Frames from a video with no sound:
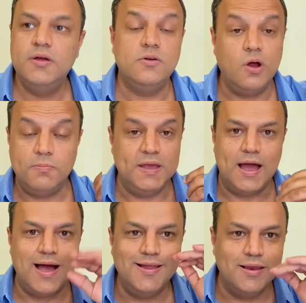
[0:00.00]
Not me,
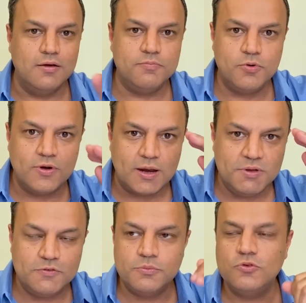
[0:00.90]
I love
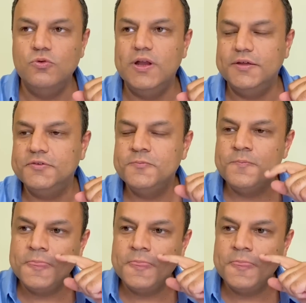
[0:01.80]
programming from school days.